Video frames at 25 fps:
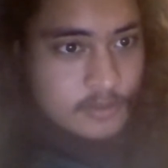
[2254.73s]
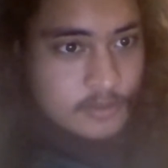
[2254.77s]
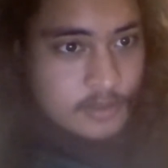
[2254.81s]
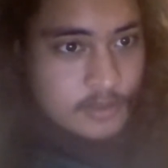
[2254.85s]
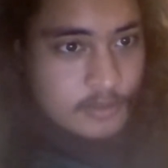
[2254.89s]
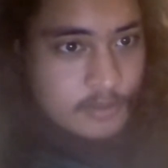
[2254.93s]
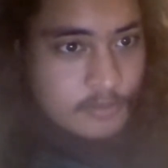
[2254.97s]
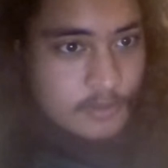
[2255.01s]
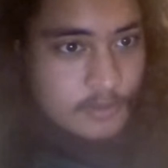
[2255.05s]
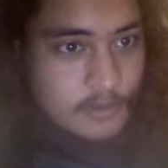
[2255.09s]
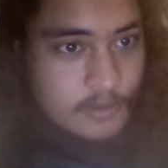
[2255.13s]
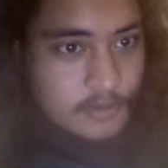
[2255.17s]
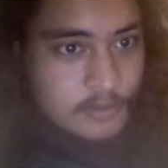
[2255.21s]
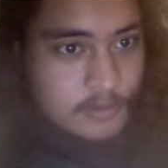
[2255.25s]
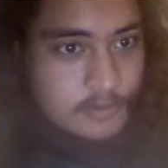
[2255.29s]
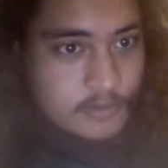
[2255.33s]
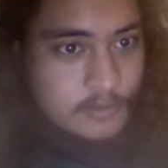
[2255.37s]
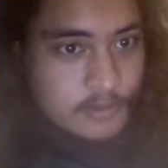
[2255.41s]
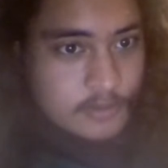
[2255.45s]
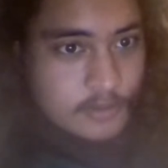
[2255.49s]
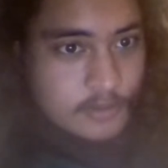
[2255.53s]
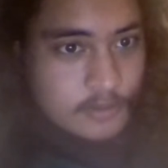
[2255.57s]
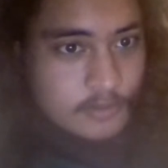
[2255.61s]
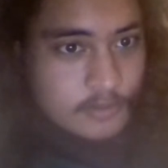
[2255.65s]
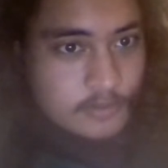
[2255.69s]
Net pay is also
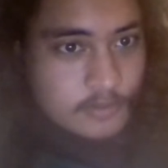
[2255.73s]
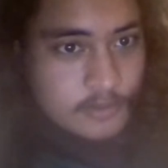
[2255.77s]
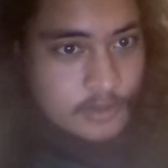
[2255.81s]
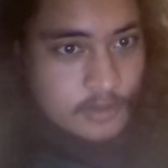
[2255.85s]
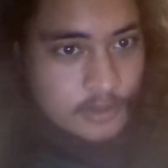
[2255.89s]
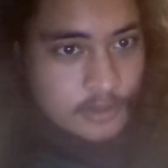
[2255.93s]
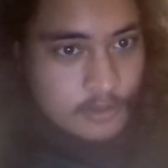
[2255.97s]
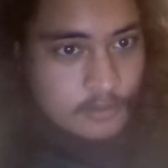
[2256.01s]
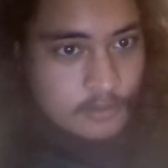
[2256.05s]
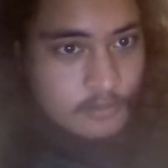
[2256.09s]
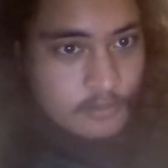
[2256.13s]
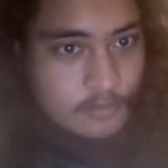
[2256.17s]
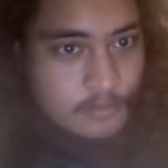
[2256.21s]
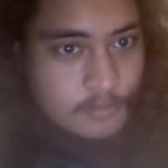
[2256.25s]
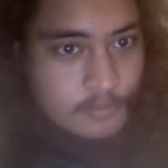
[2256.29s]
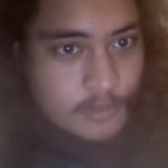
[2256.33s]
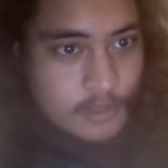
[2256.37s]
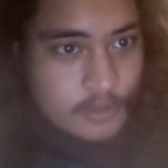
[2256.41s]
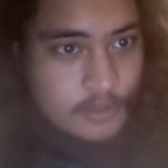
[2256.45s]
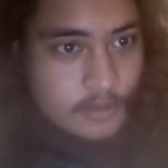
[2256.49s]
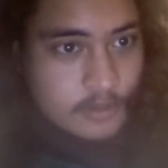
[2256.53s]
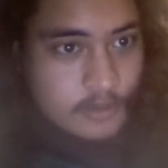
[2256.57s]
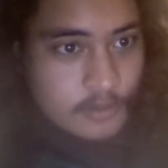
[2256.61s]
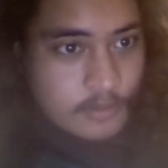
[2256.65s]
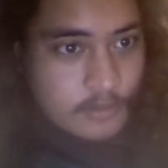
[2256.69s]
called take home
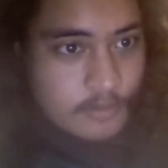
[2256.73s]
pay.